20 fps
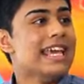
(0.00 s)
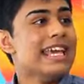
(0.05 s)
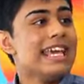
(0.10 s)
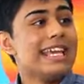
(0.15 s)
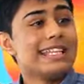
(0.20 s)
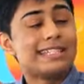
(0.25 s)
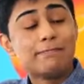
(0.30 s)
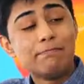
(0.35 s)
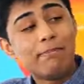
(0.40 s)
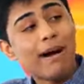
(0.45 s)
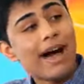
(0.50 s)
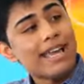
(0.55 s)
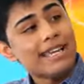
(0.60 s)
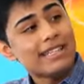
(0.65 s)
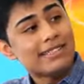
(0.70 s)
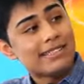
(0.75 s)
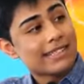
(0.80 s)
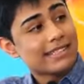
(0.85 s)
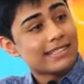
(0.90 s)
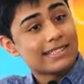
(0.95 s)
It's
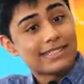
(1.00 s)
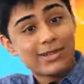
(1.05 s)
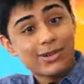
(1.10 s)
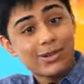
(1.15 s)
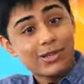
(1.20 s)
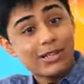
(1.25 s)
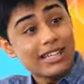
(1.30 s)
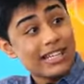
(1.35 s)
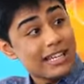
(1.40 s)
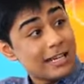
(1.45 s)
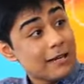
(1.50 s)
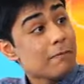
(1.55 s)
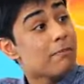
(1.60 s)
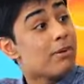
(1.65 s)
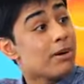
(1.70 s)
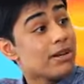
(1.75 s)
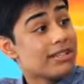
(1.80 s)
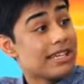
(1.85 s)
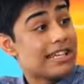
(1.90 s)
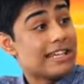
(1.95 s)
biasing certain
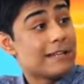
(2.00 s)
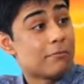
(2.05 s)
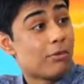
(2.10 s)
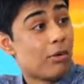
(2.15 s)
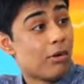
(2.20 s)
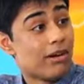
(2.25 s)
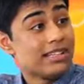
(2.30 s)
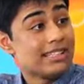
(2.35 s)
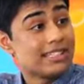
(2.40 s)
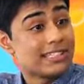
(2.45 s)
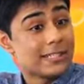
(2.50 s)
input data points